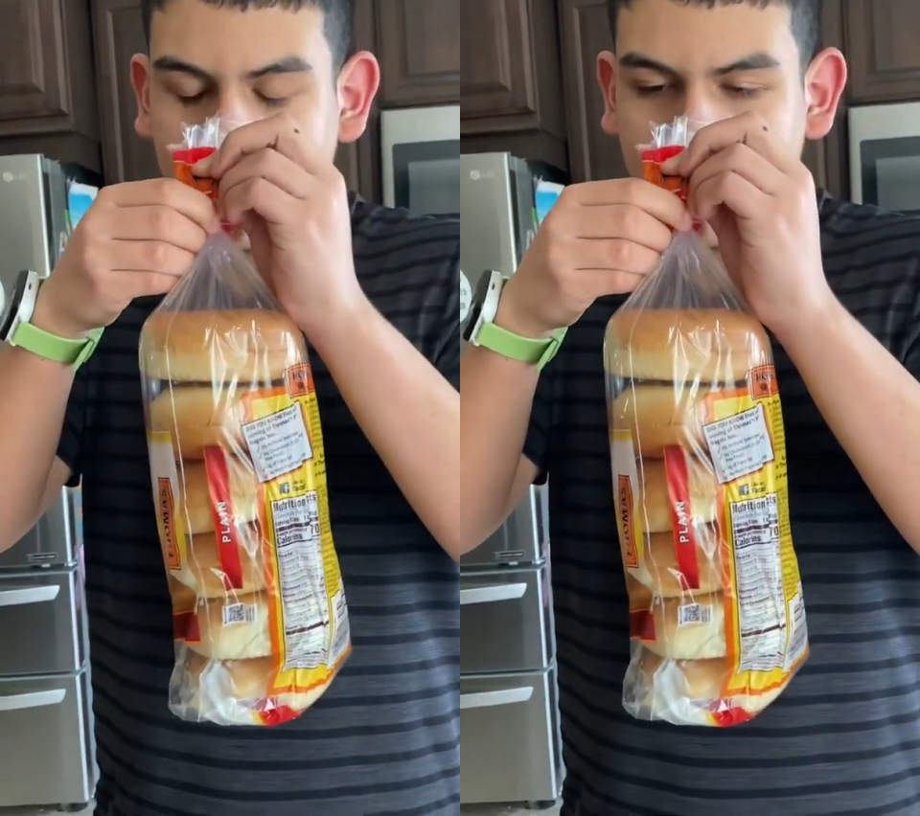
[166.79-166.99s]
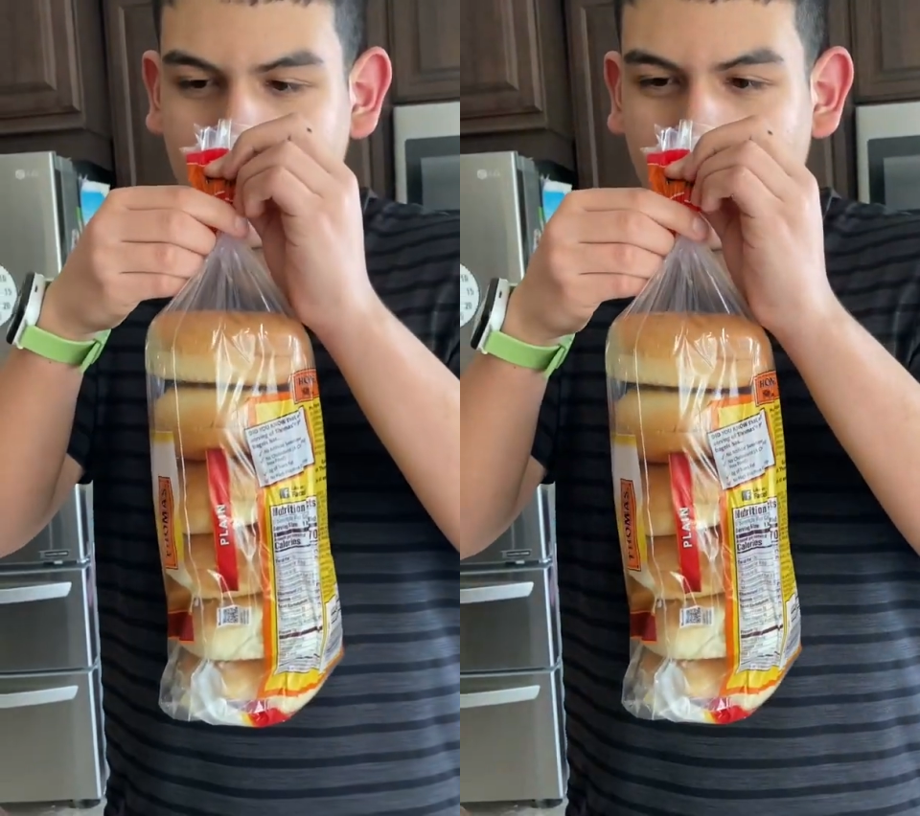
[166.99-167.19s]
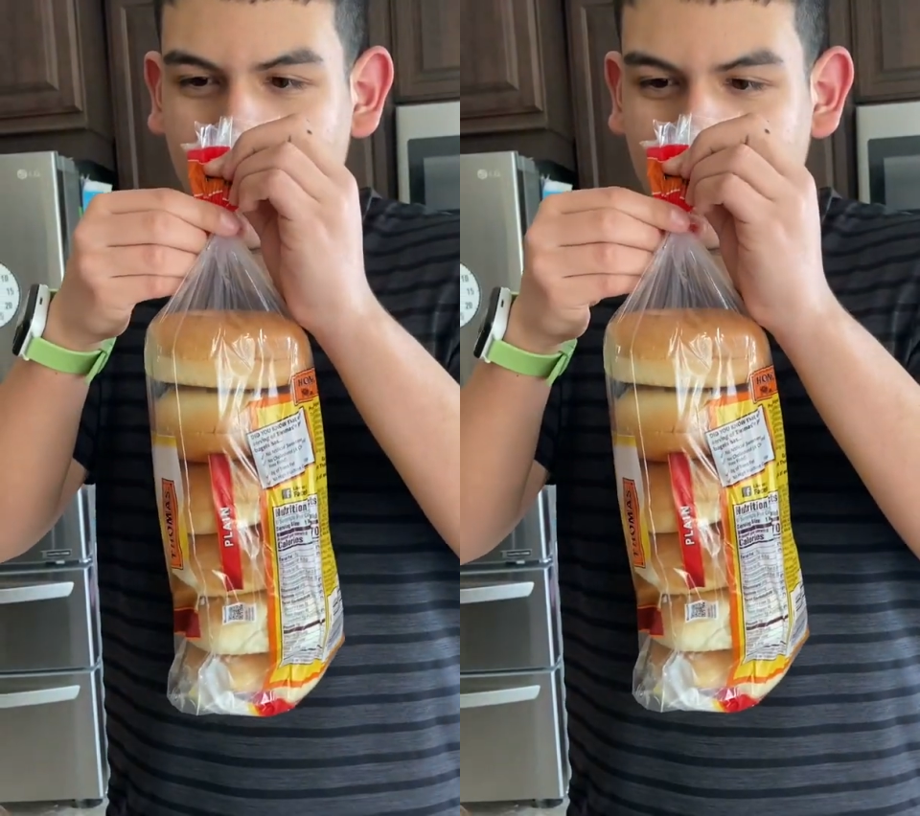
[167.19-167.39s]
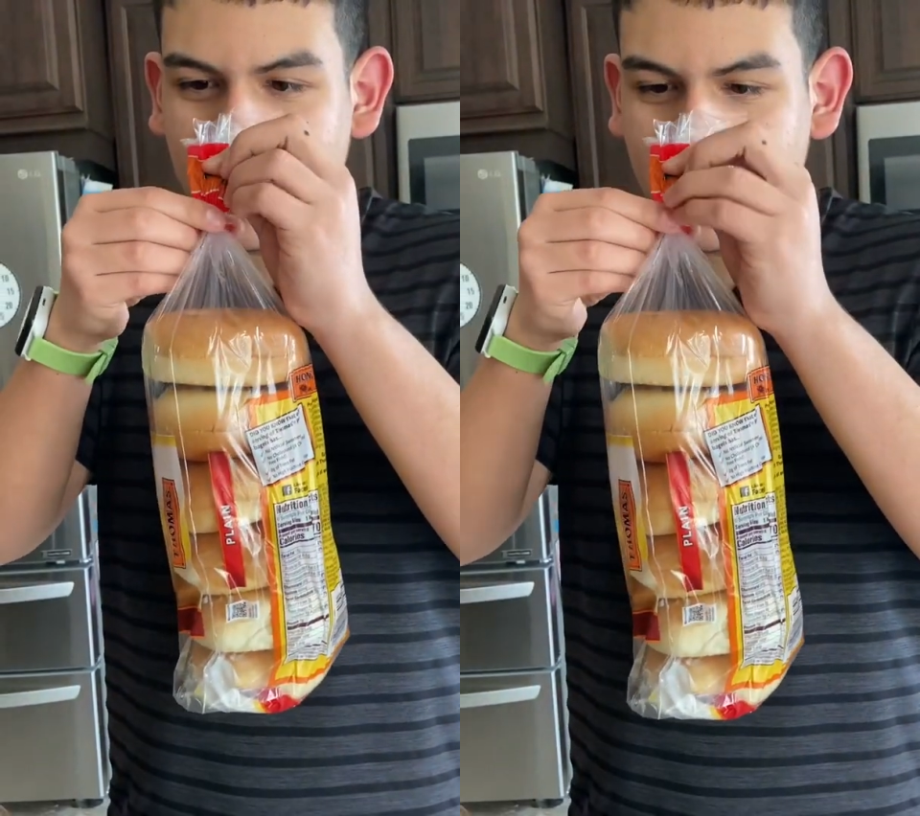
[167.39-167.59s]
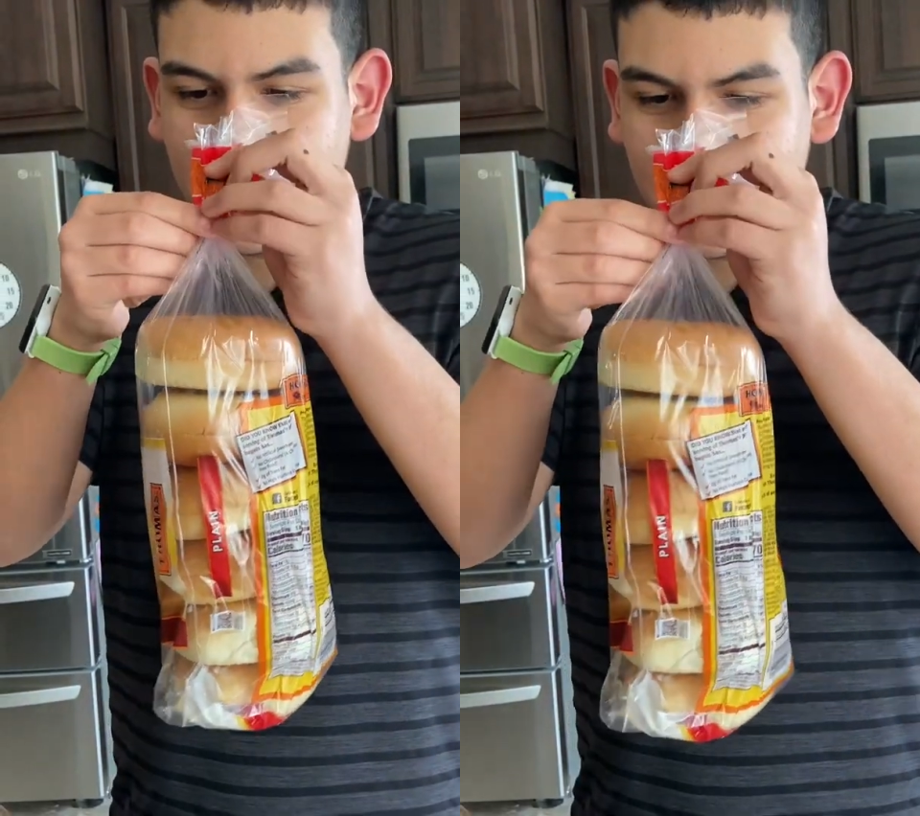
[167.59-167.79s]
call
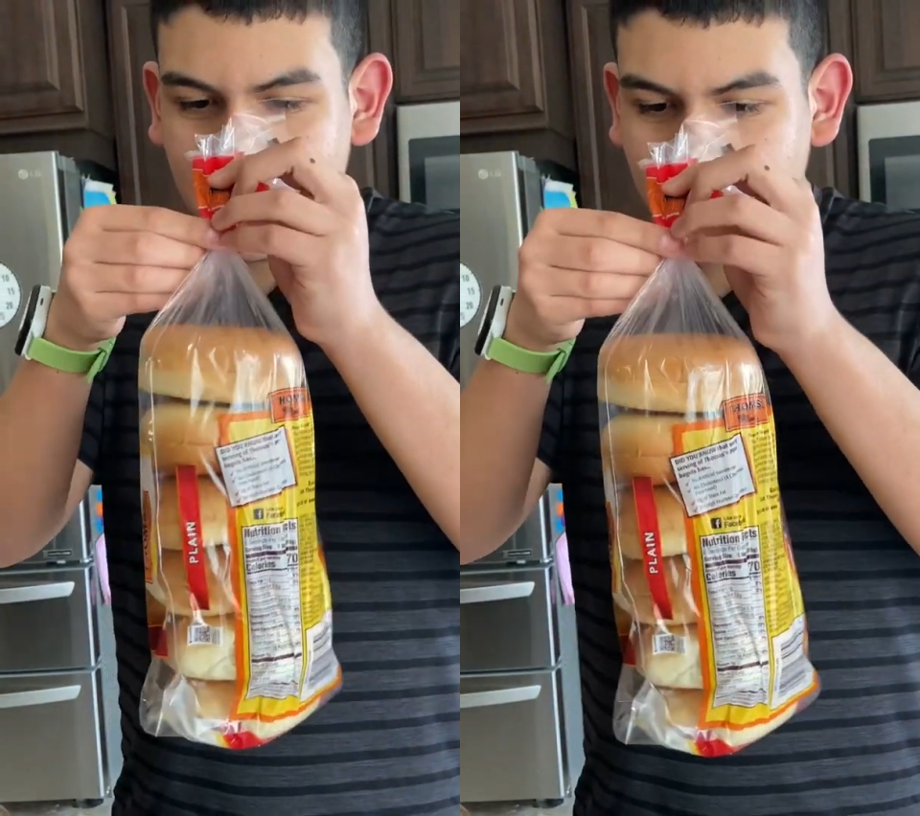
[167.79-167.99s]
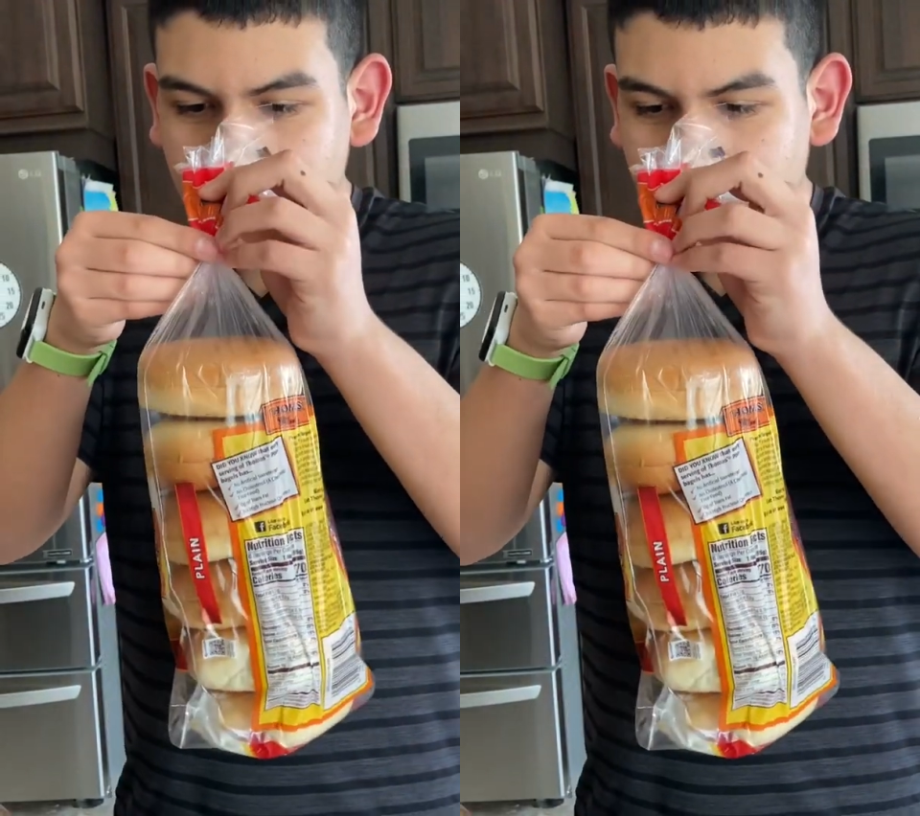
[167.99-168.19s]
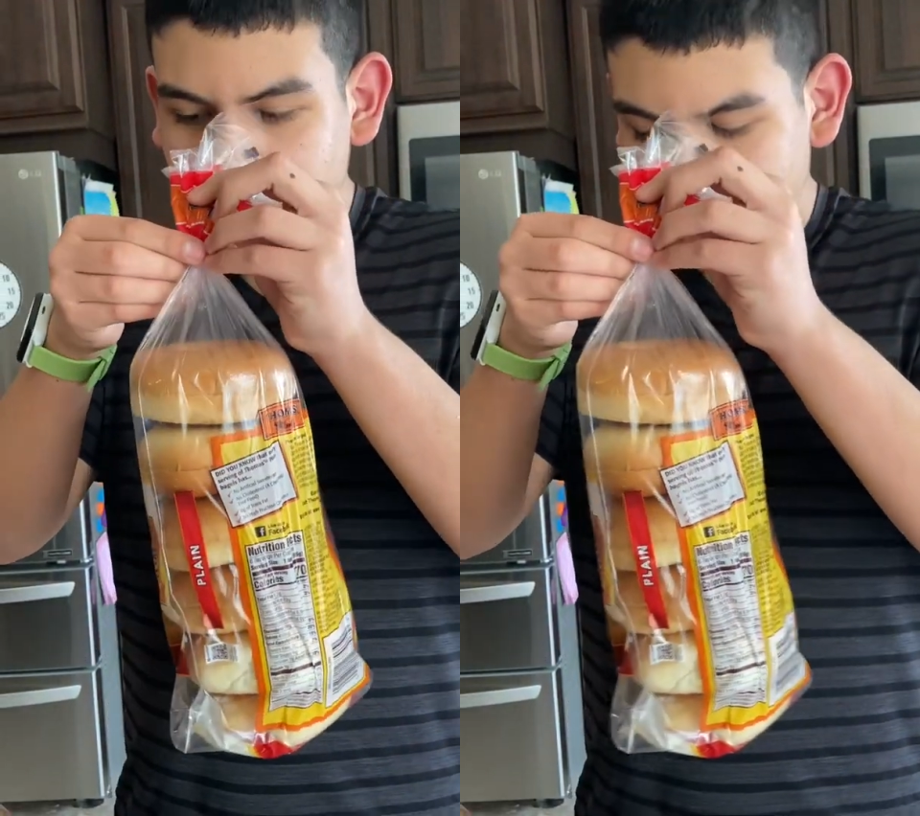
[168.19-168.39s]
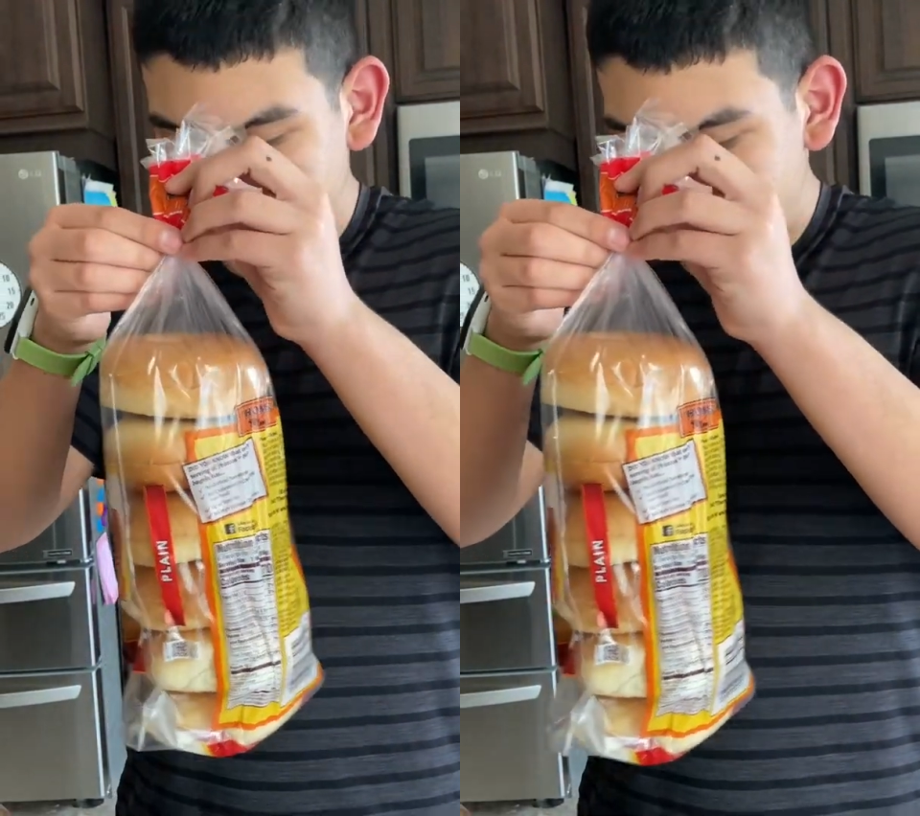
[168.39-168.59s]
it. And